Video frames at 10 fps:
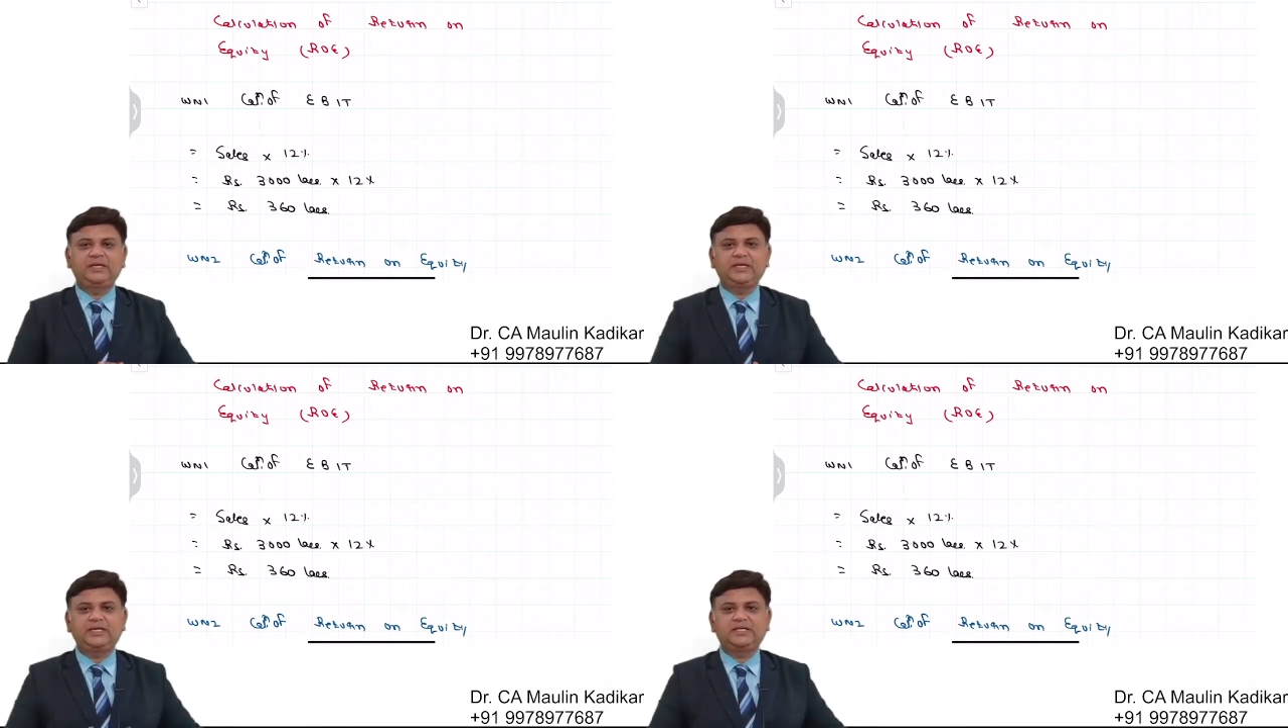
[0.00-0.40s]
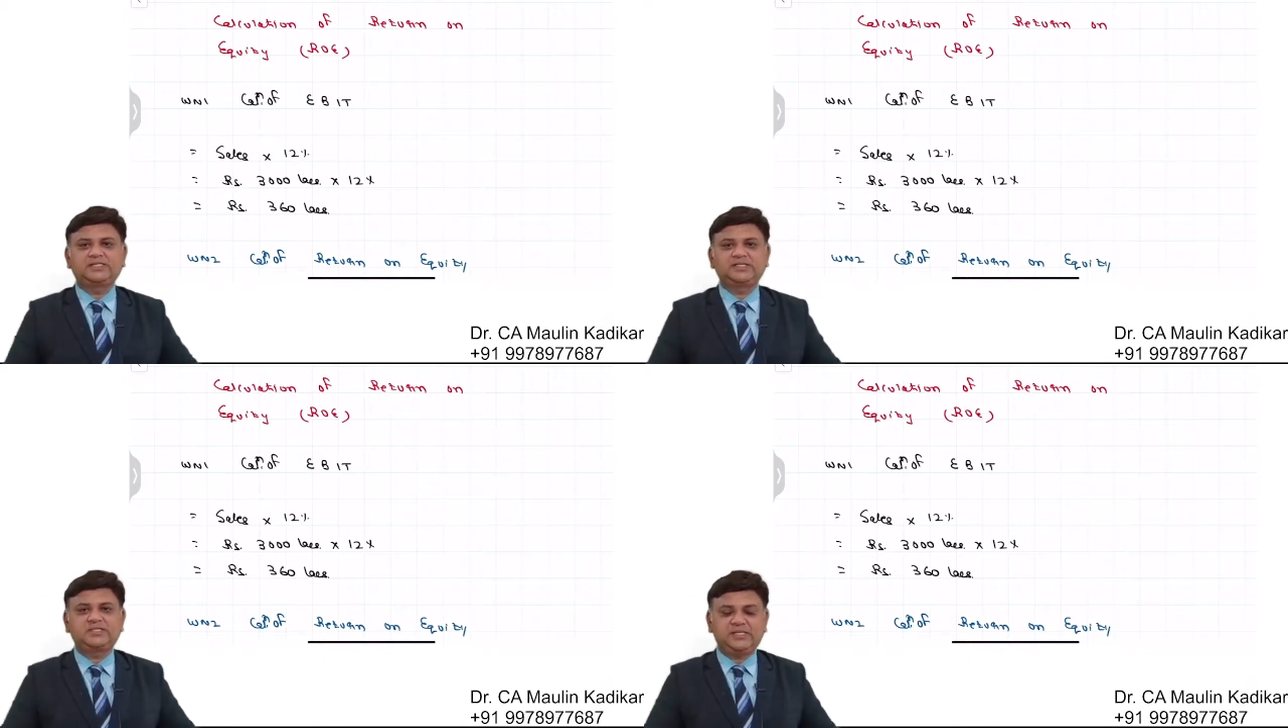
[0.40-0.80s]
It is
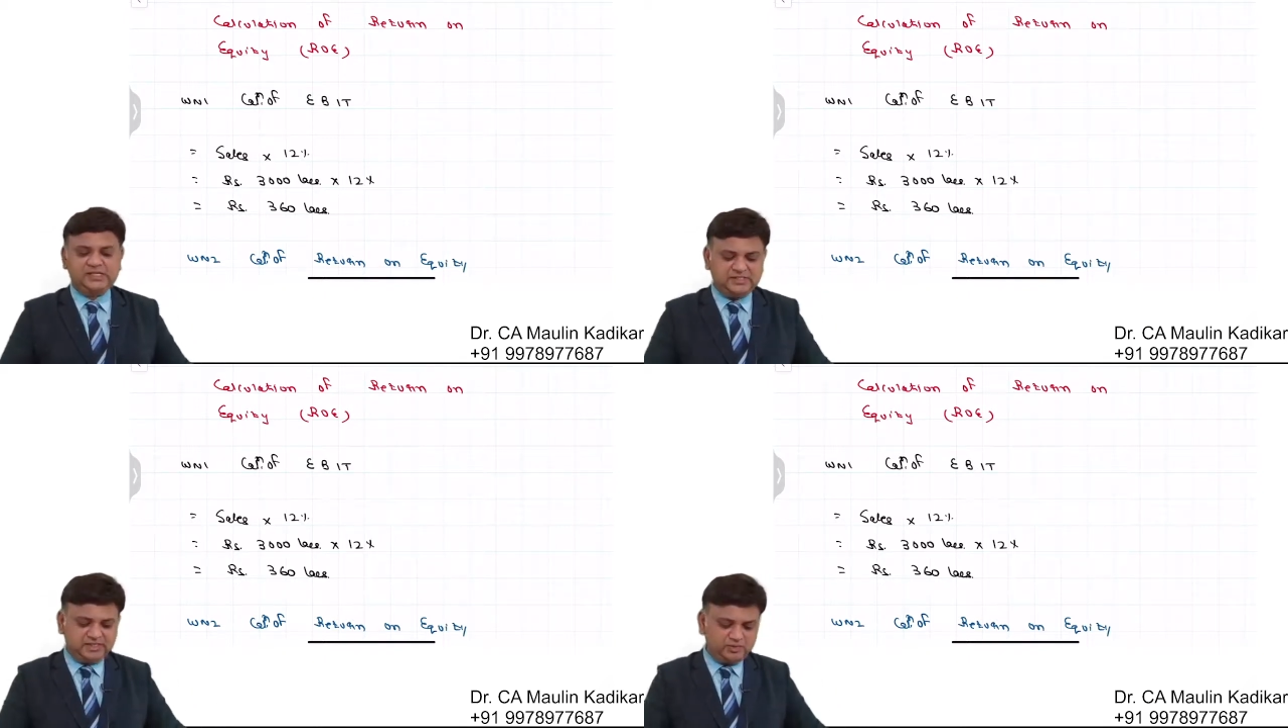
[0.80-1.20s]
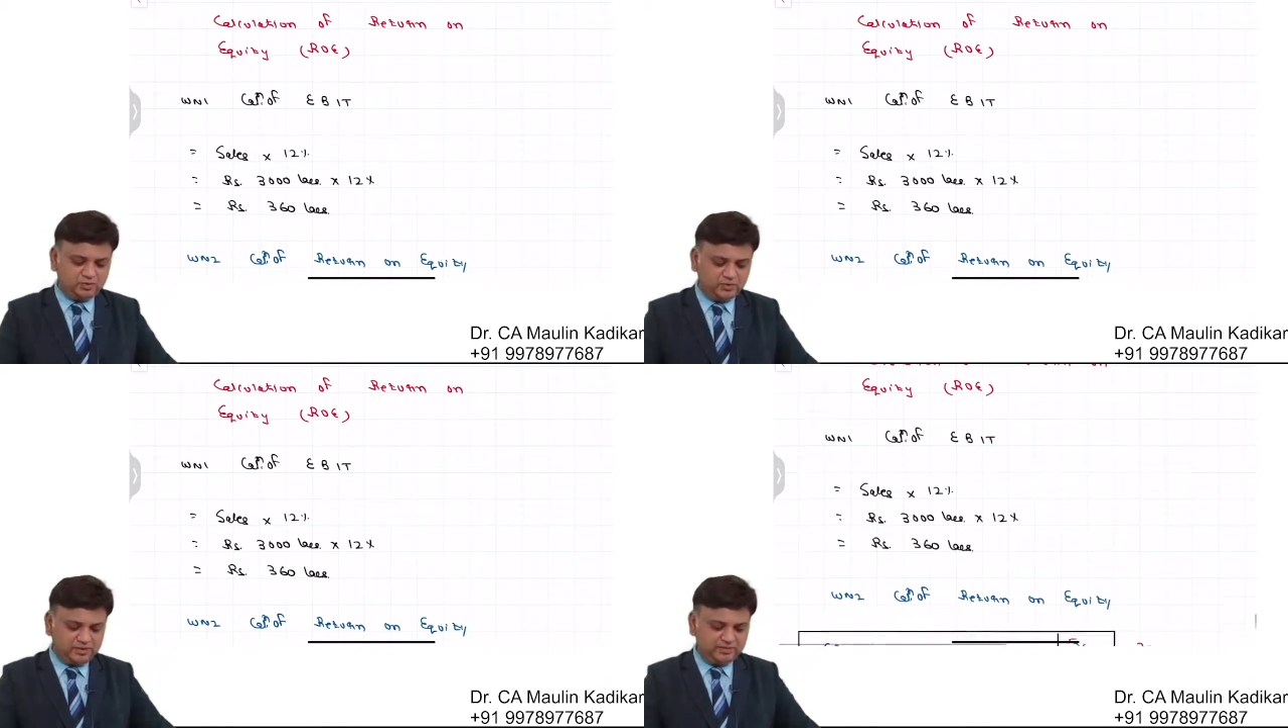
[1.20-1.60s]
sales into
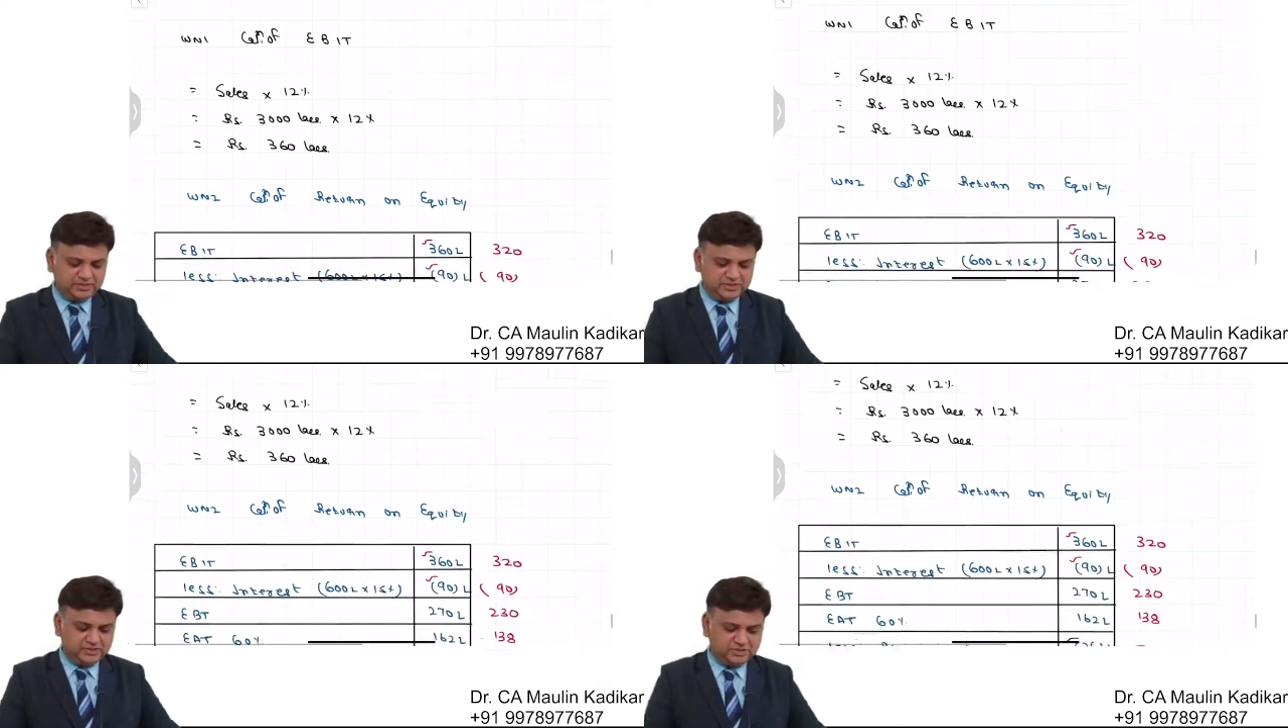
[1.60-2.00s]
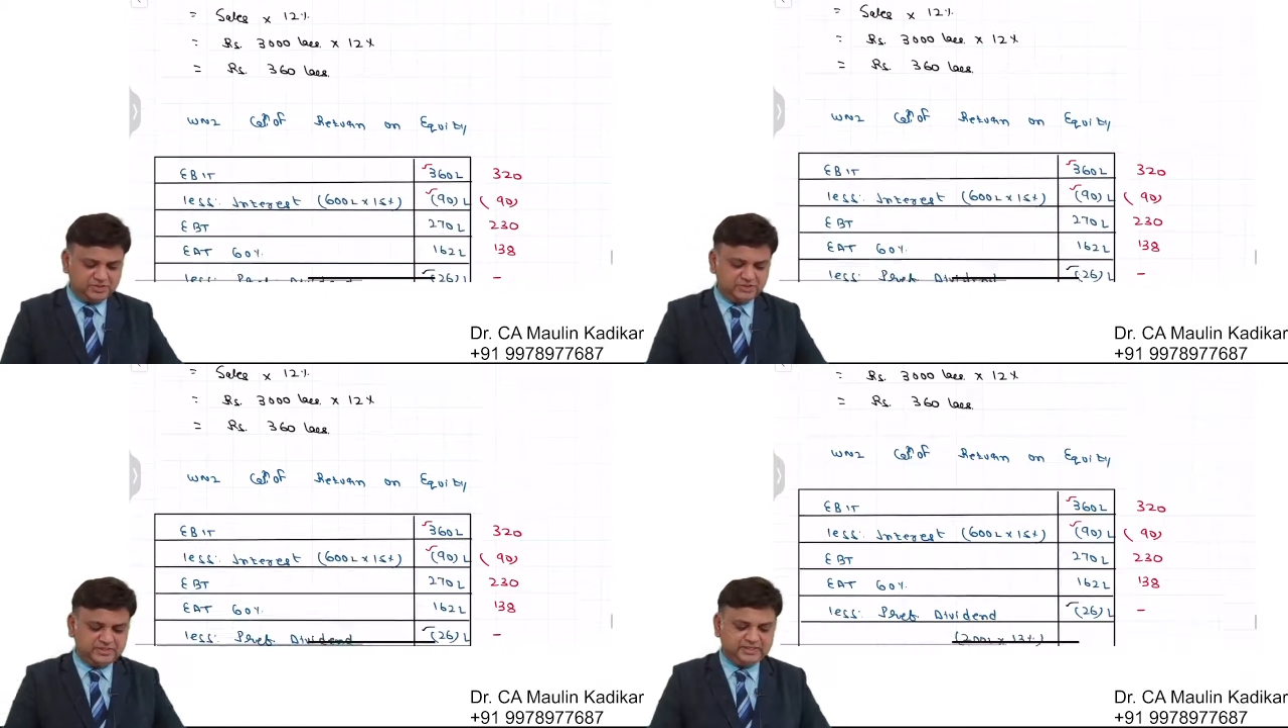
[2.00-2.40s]
12%,
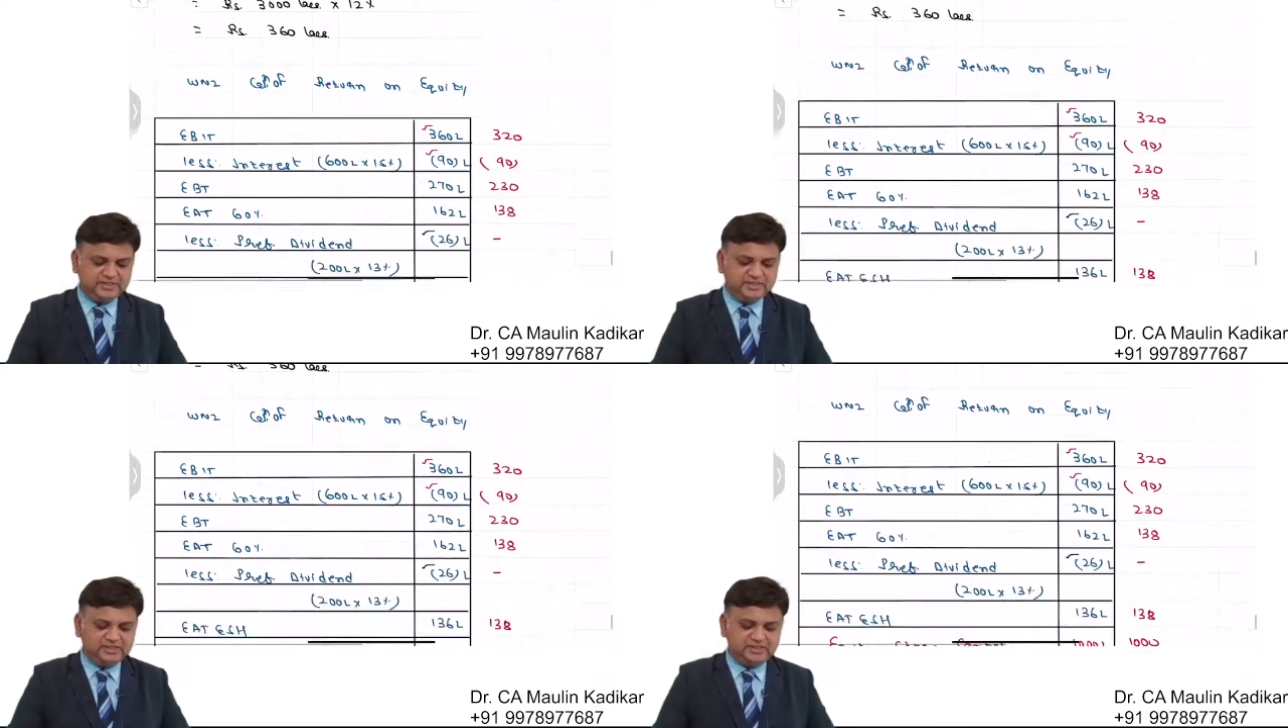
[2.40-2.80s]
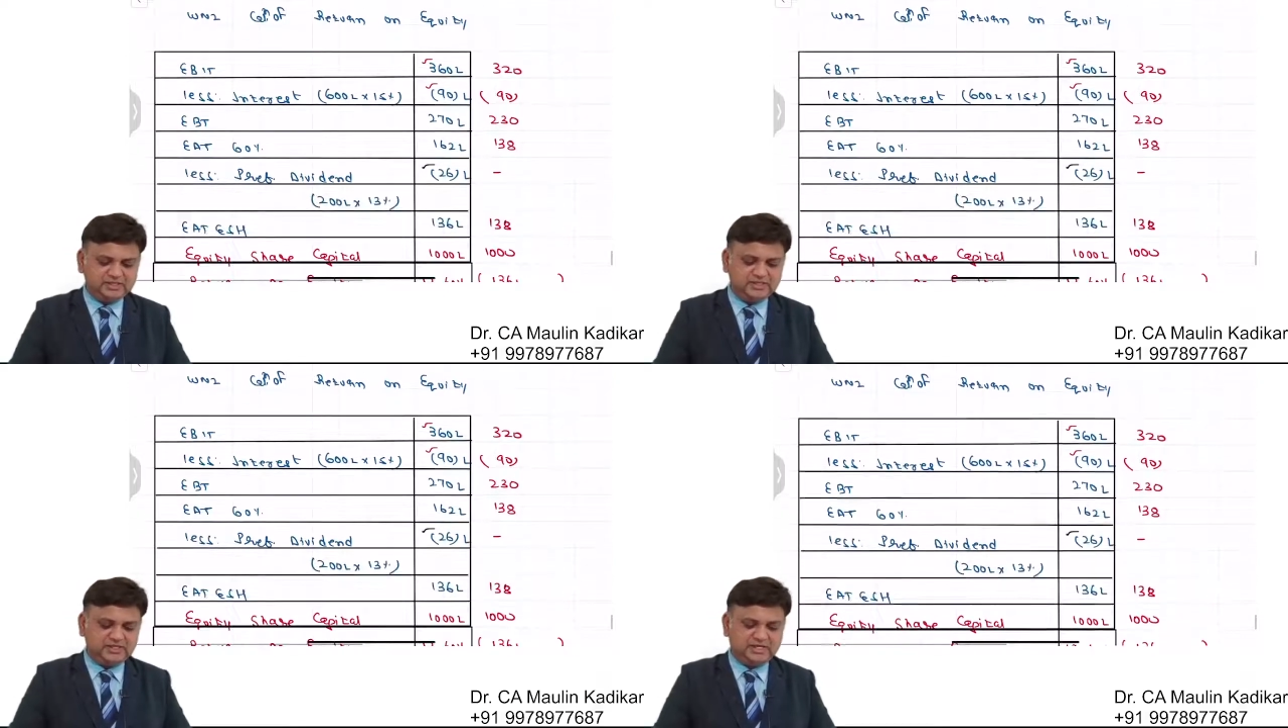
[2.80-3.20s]
that is
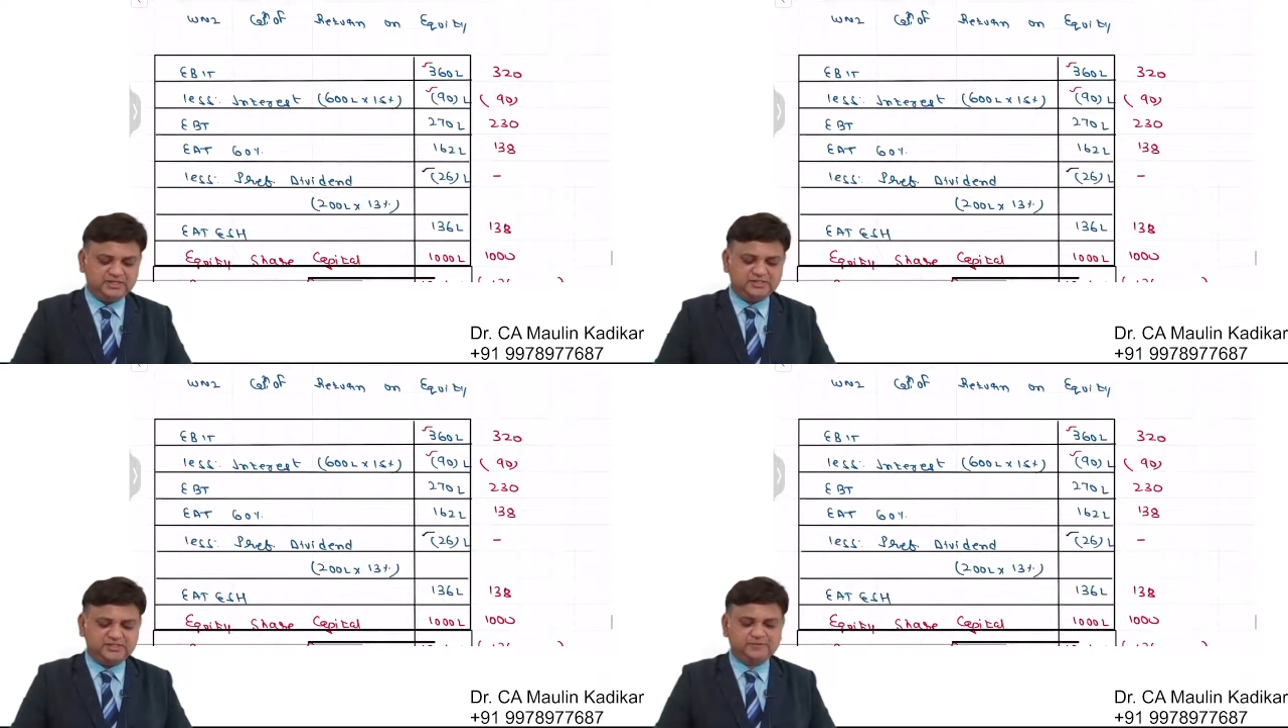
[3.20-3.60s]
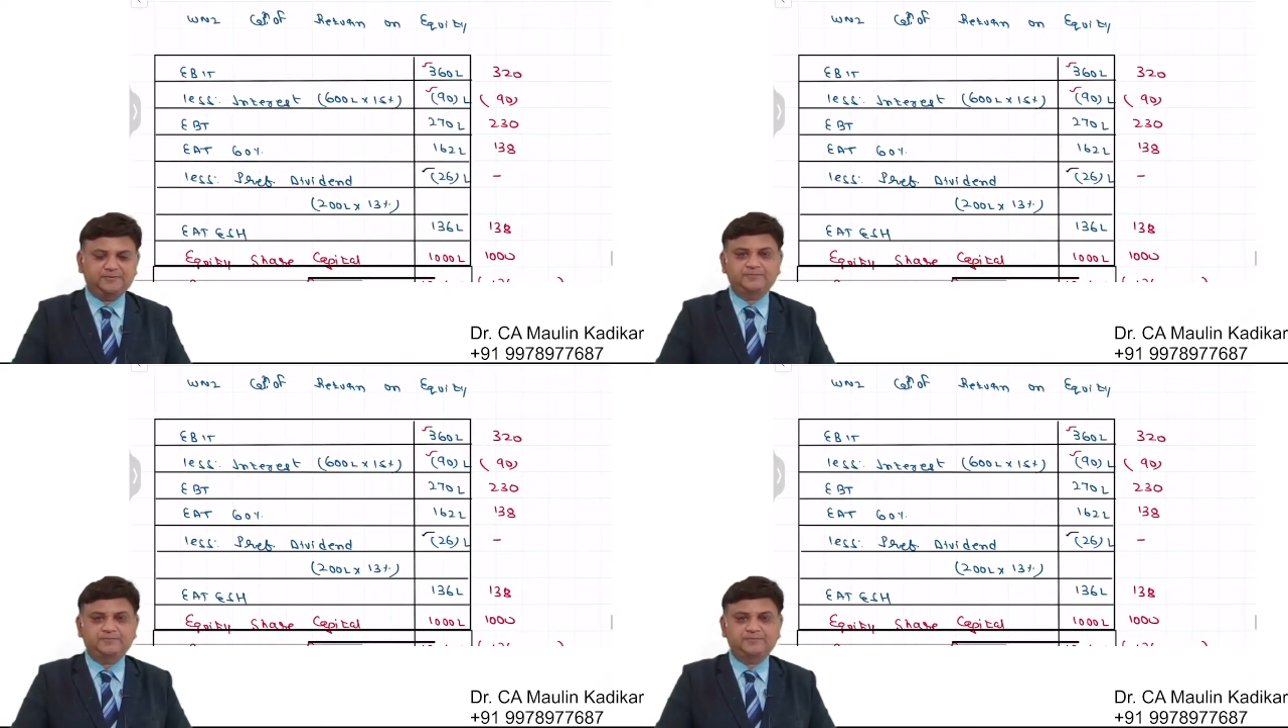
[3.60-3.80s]
360 lakhs.